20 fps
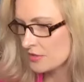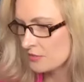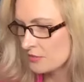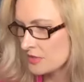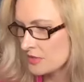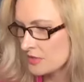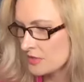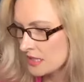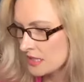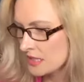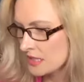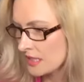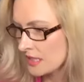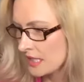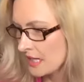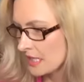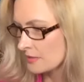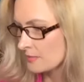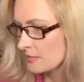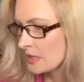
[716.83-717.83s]
you would think
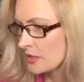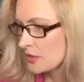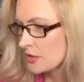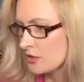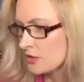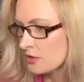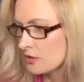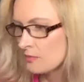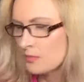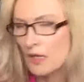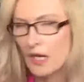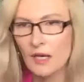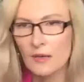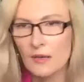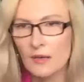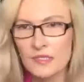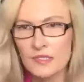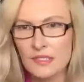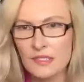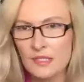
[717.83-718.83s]
there had been no
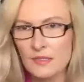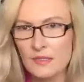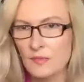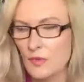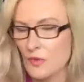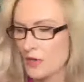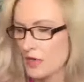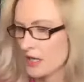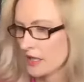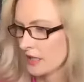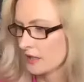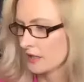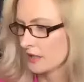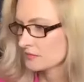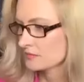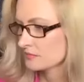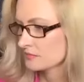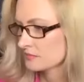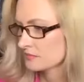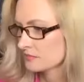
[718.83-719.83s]
bombs this morning.
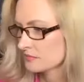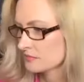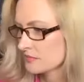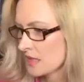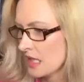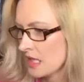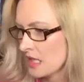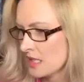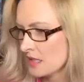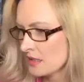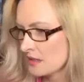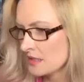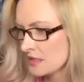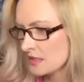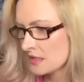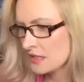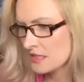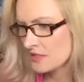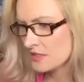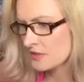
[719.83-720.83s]
There are
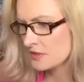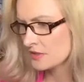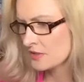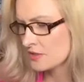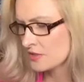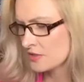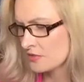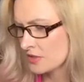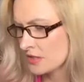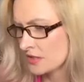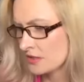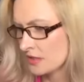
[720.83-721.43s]
kids on the street,